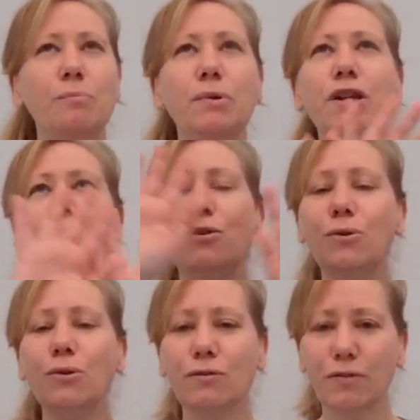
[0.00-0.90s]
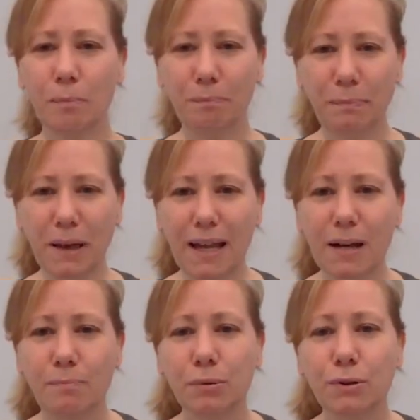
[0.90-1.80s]
Beautiful
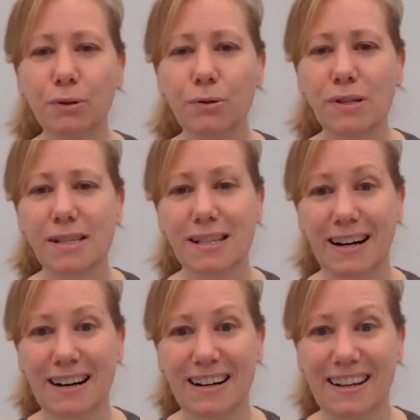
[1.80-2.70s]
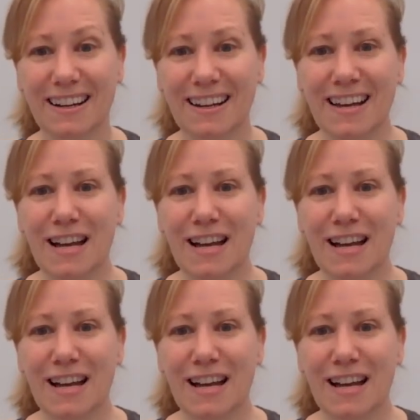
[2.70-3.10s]
big blue sky.